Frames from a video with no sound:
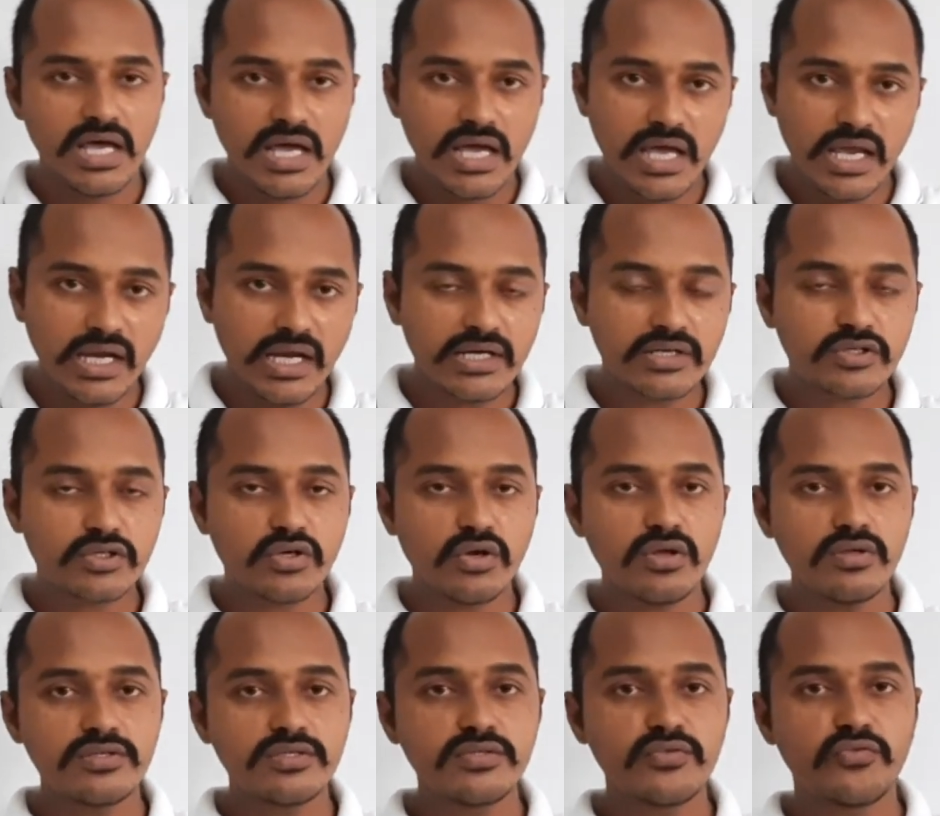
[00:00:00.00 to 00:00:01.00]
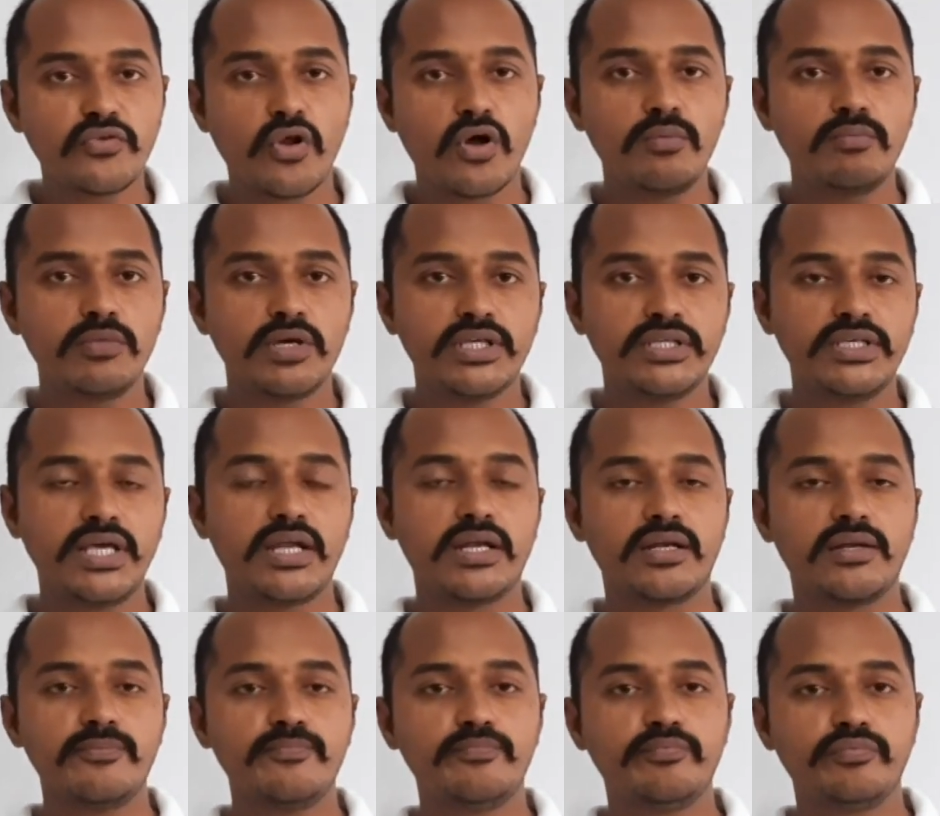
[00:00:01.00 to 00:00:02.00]
electrons from
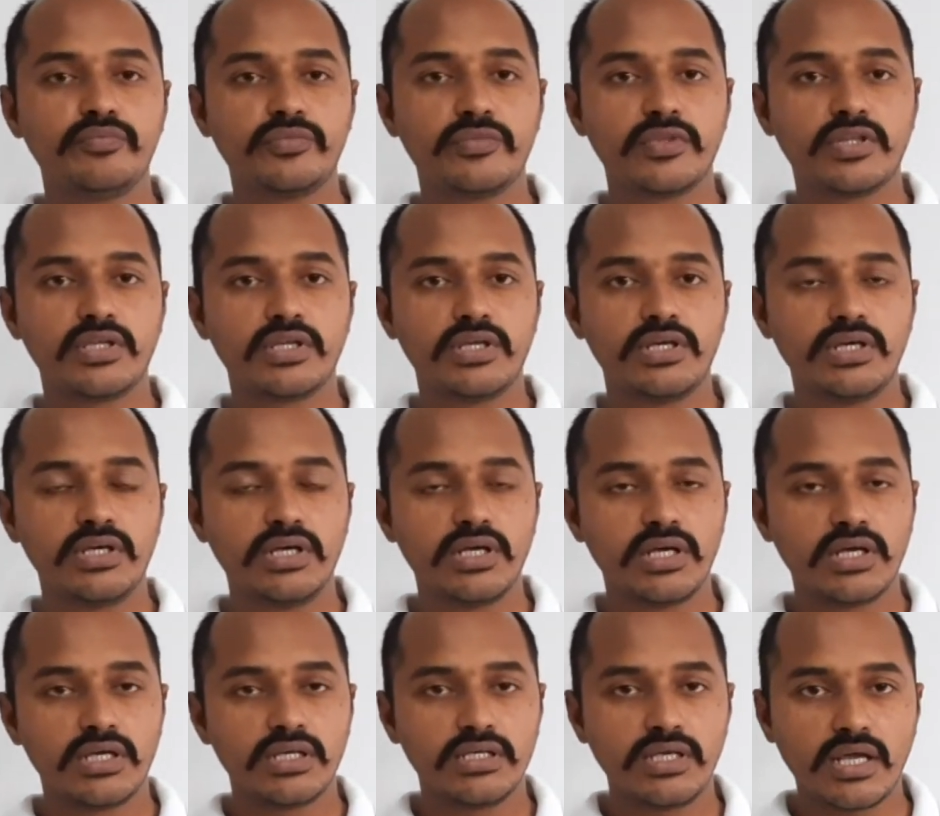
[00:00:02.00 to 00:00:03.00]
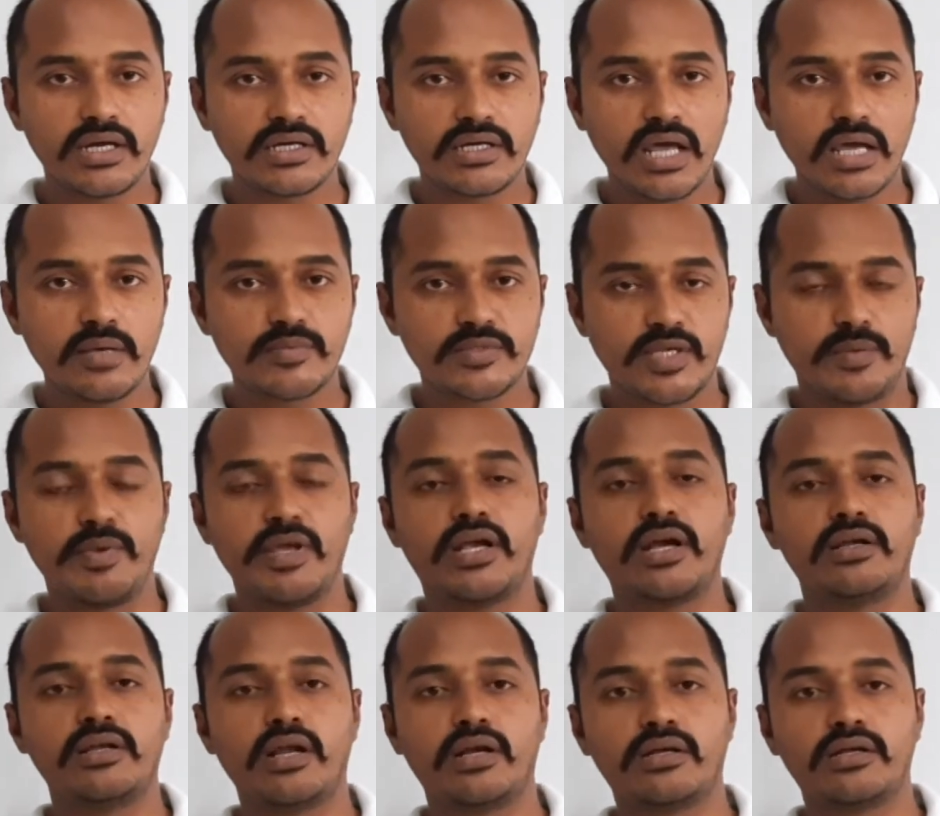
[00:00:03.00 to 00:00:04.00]
n-type
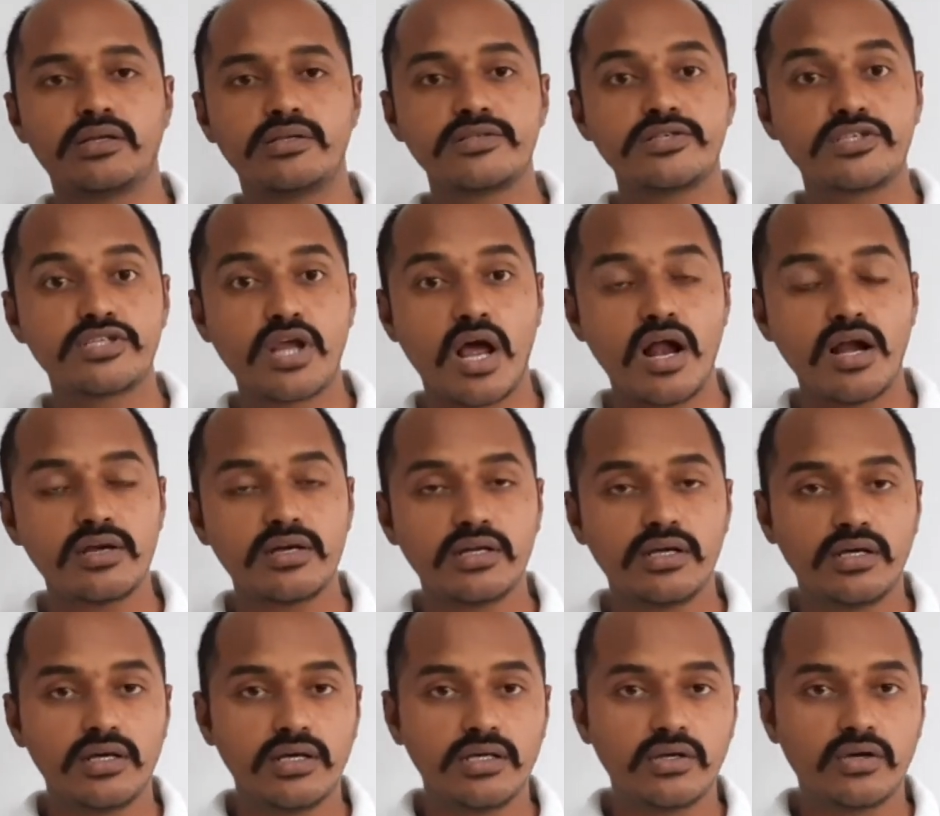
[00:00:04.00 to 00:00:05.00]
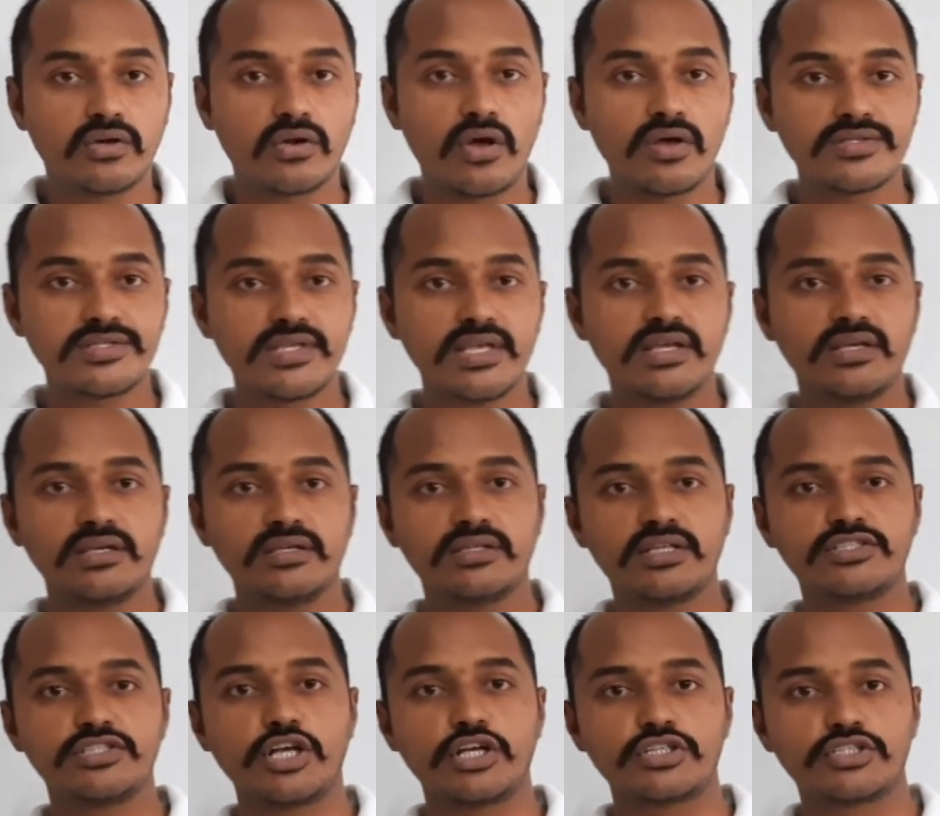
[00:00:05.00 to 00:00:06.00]
semiconductor start crossing the
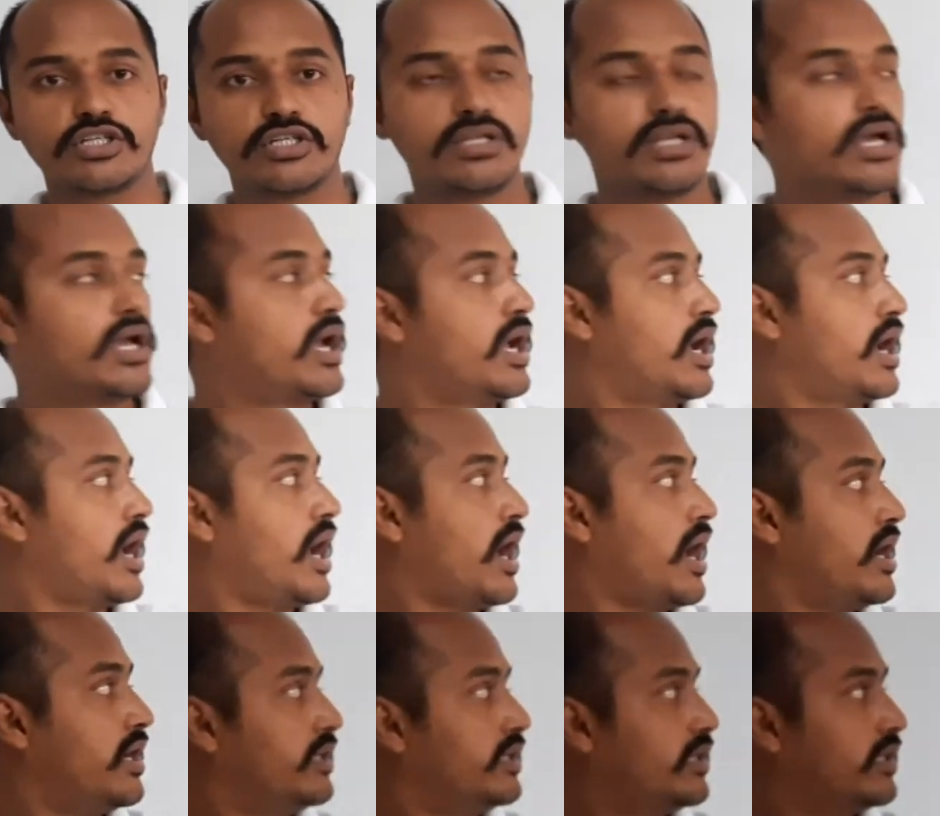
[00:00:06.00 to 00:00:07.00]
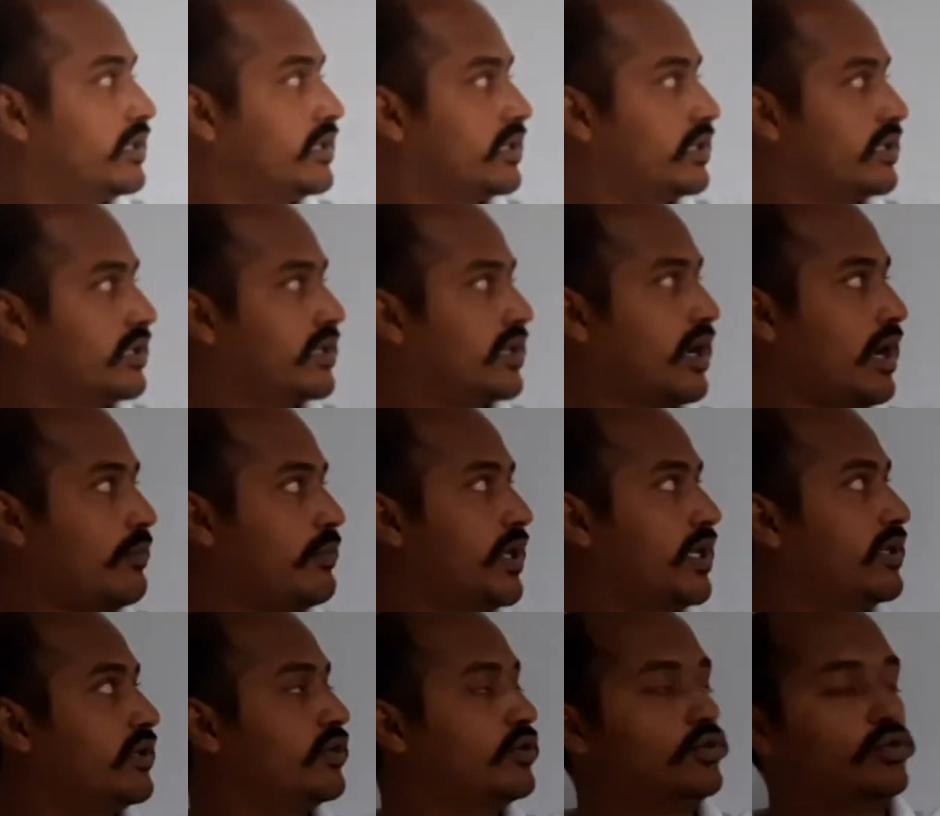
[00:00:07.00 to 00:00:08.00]
junction and
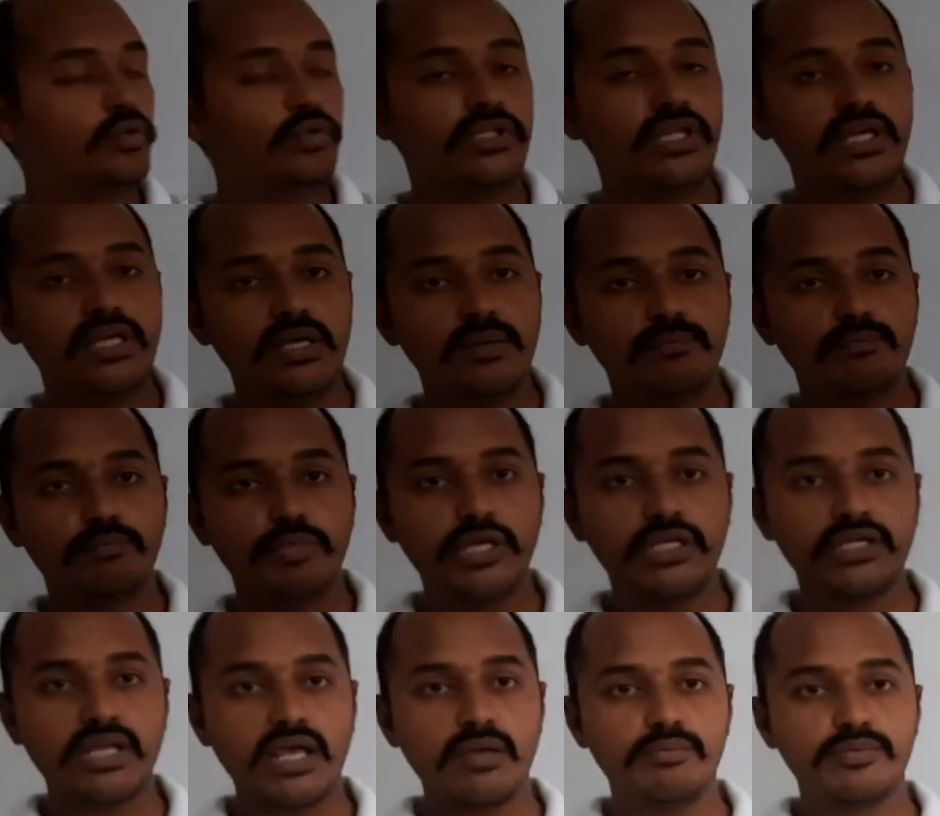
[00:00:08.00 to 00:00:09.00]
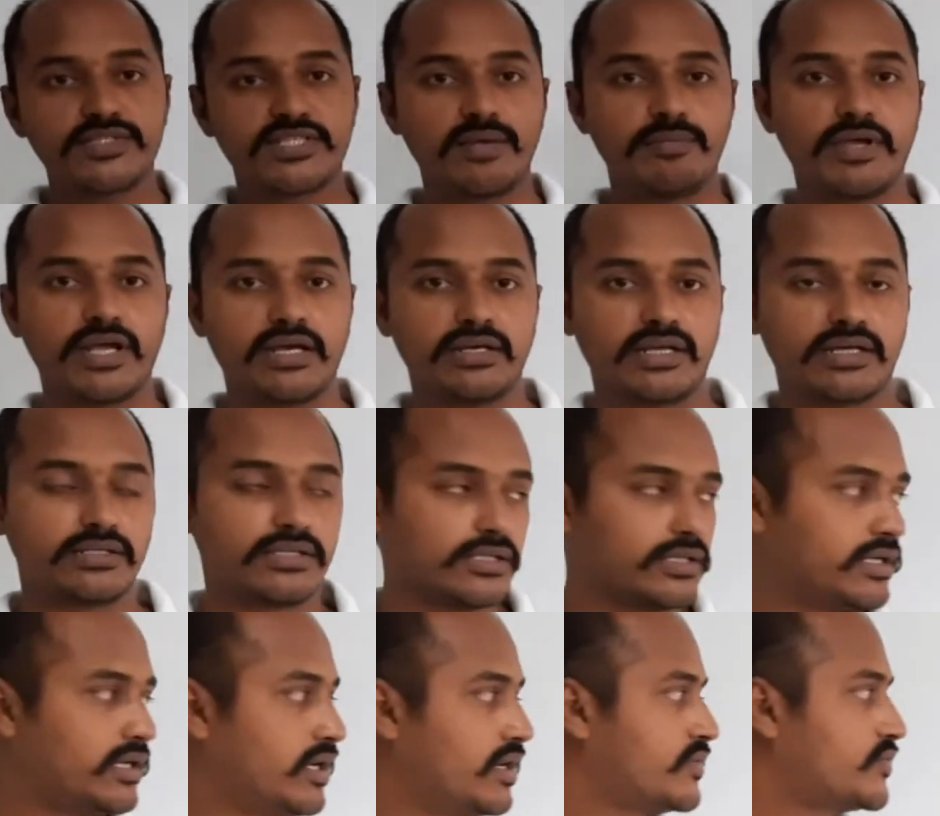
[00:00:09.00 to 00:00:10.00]
coming to the p-type semiconductor.
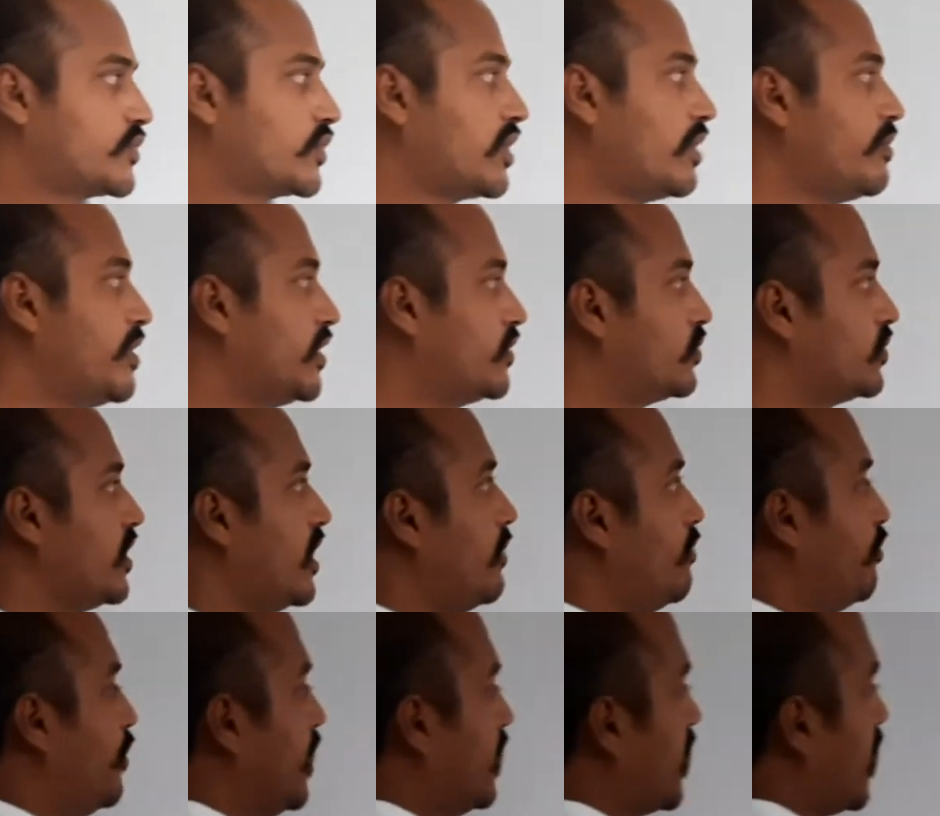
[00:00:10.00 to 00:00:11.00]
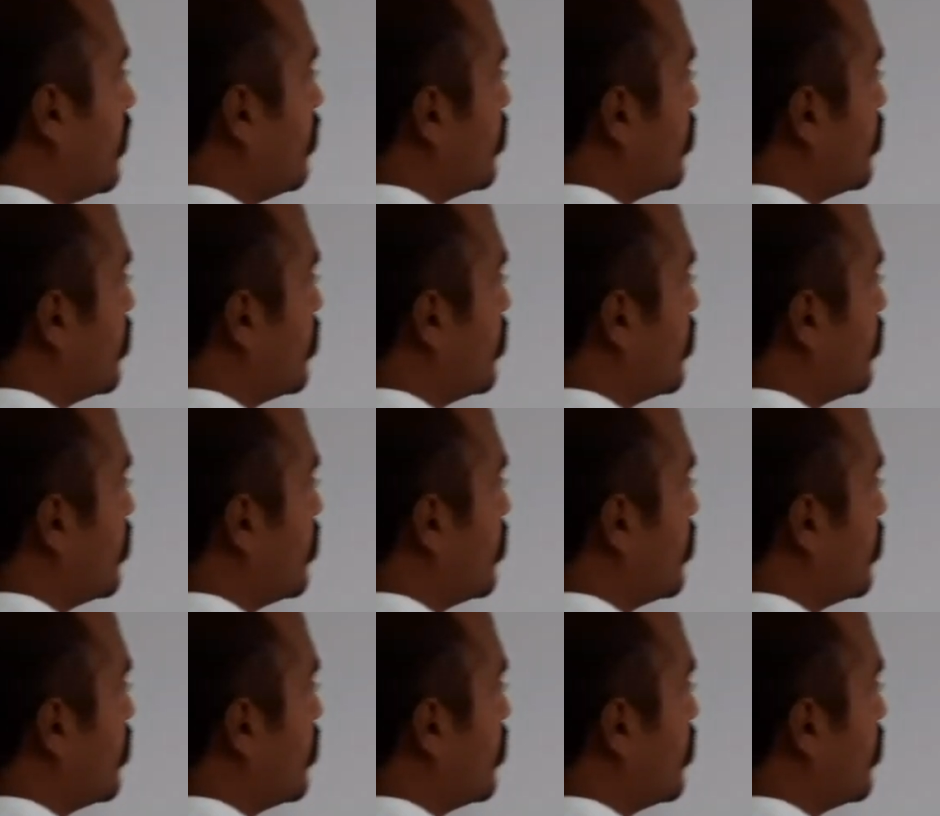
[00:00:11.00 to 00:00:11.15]
So coming to the p-type